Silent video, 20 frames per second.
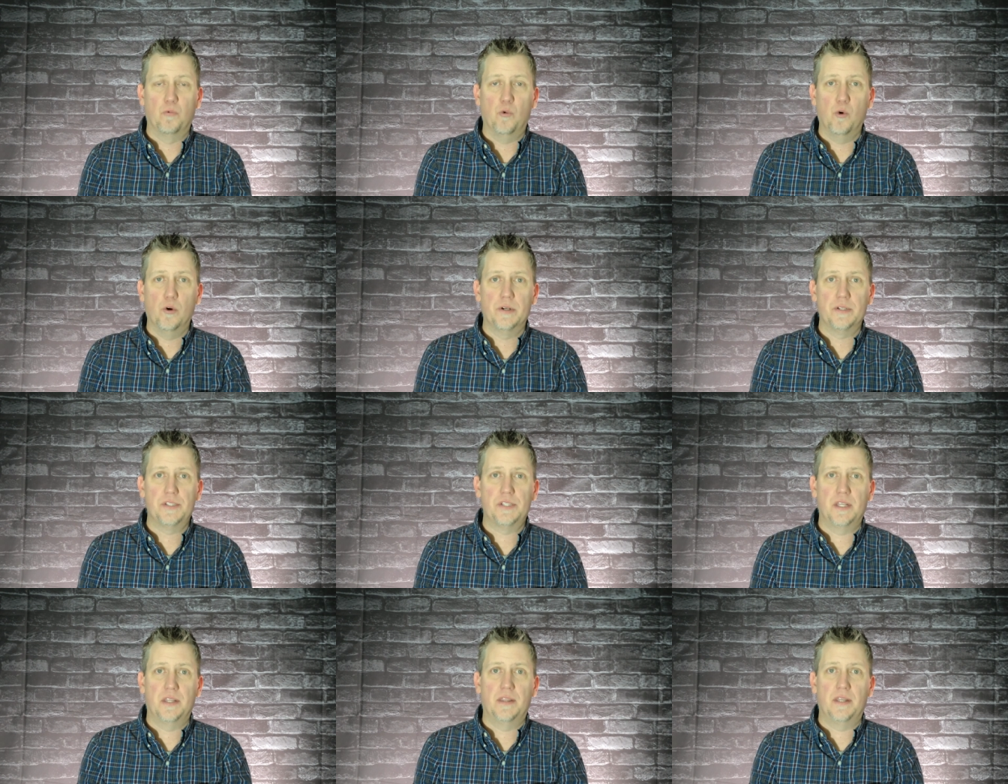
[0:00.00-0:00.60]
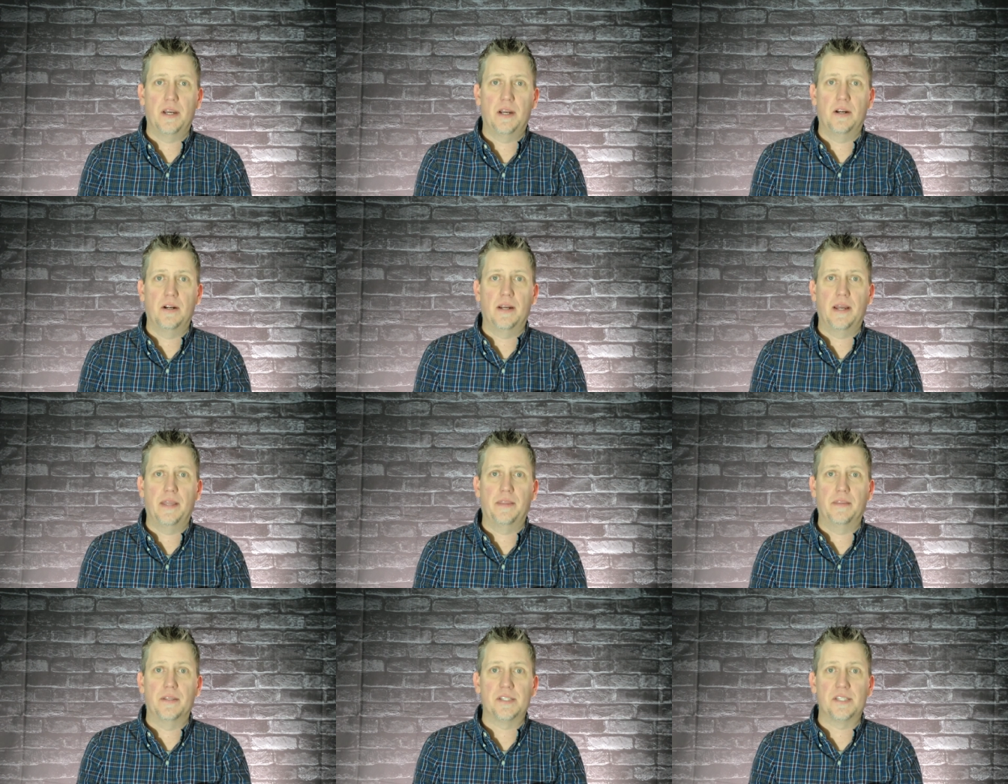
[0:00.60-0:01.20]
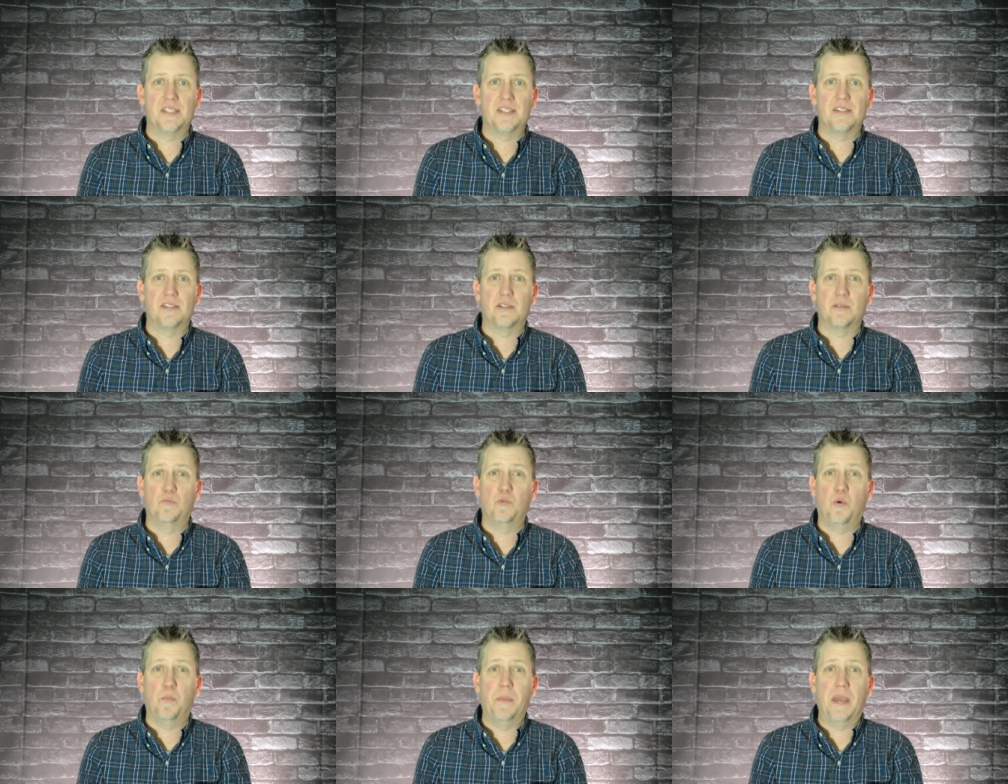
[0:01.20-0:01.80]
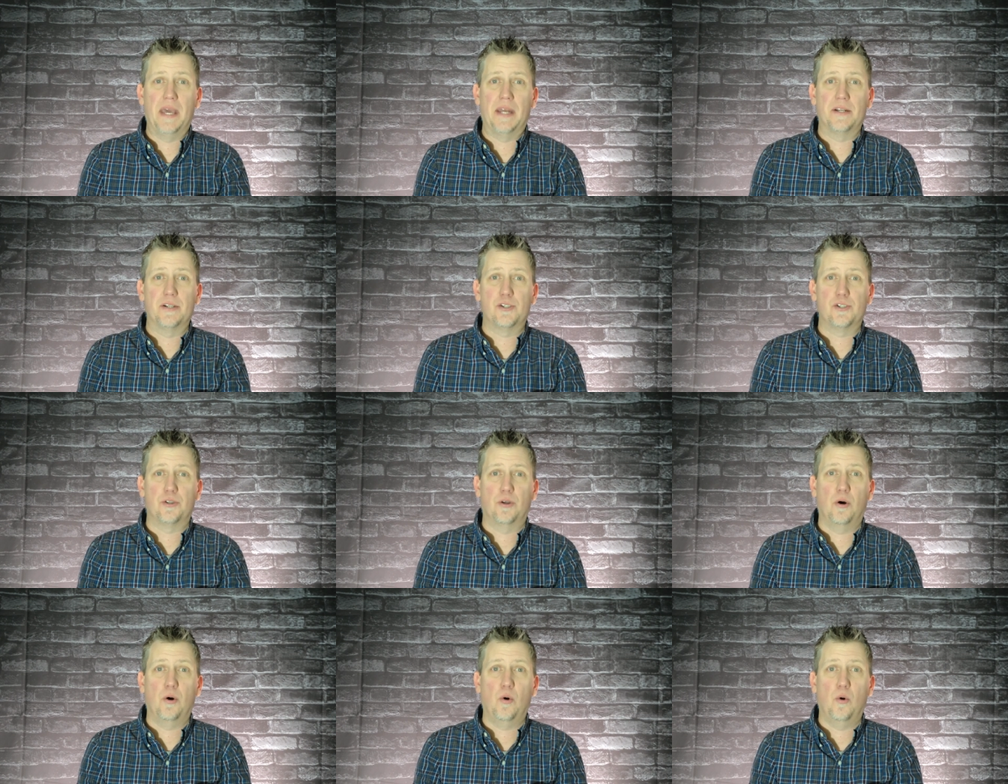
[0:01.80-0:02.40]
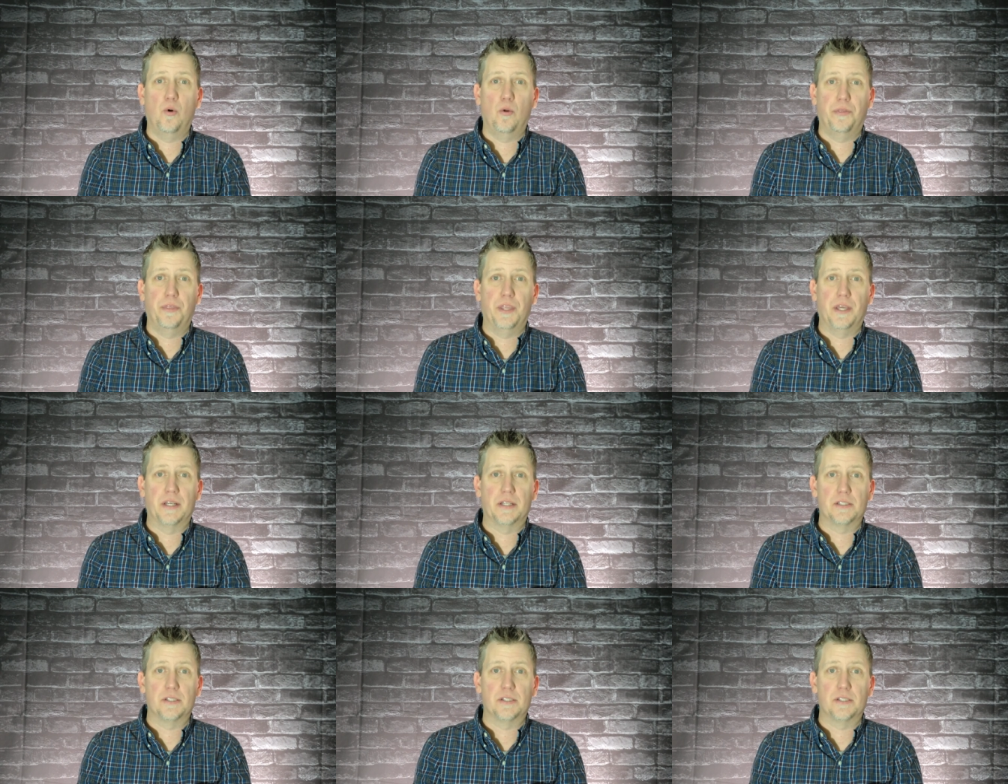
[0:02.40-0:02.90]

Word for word: rewards in there, and the system will manage the whole thing.